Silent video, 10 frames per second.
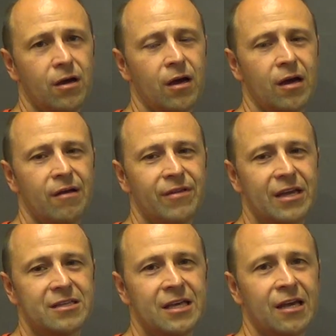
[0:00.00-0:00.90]
They
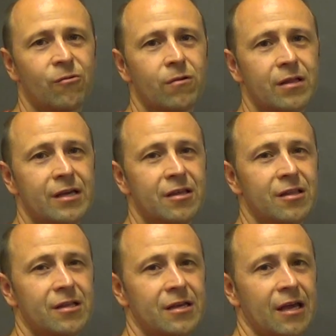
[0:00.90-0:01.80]
get taken really
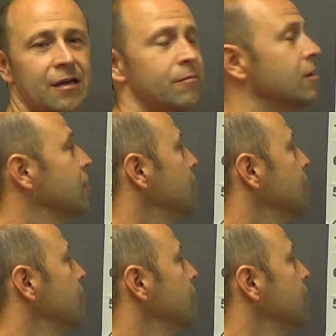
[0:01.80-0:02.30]
easy in the game.